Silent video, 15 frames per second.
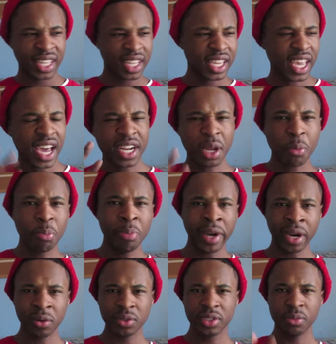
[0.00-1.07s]
kind of
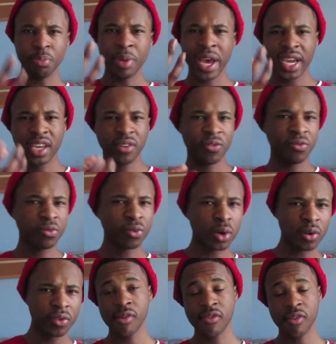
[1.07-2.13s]
bounced back and
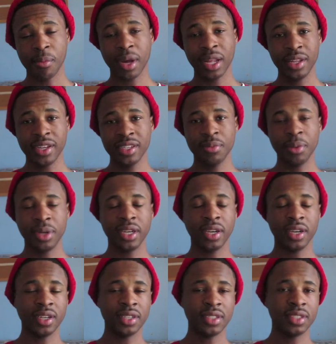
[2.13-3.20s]
forth on my list
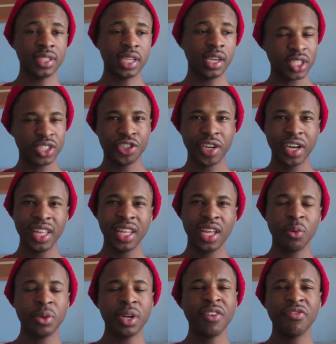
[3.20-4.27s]
because the
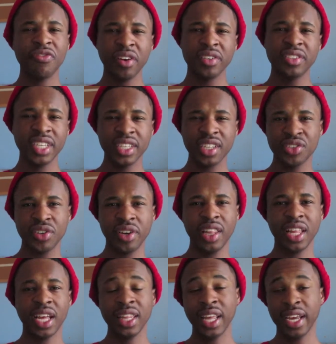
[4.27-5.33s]
trailer, when I first seen the
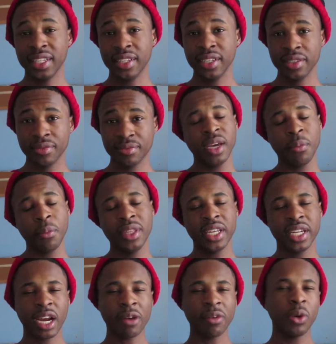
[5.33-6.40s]
trailer, I liked it. But
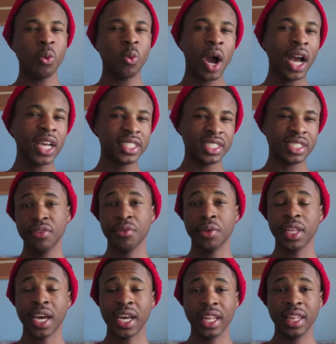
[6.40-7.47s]
then I rewatched it and I
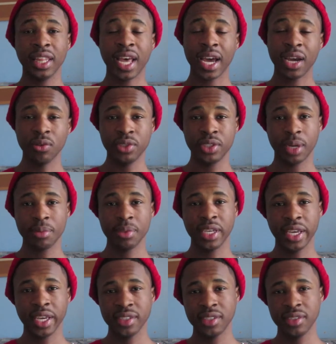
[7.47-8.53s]
relied a lot on jump
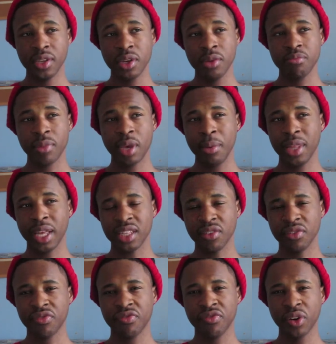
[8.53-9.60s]
scares. Maybe like the
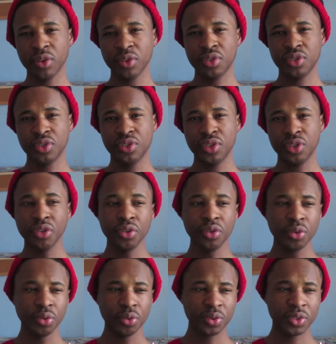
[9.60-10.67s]
first 2